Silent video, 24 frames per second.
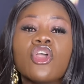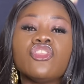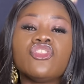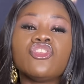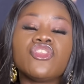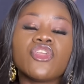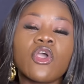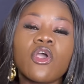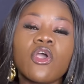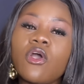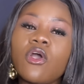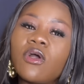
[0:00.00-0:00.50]

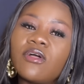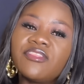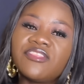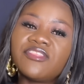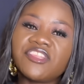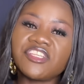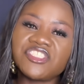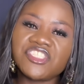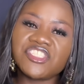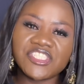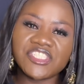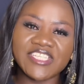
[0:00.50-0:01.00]
your
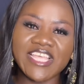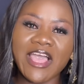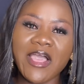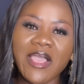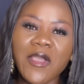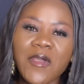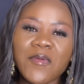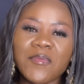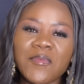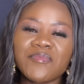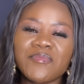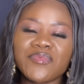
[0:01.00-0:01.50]

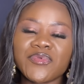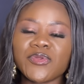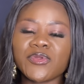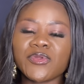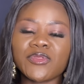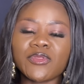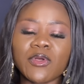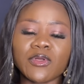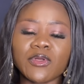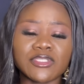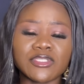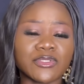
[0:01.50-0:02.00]
digital
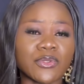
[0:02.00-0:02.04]
products.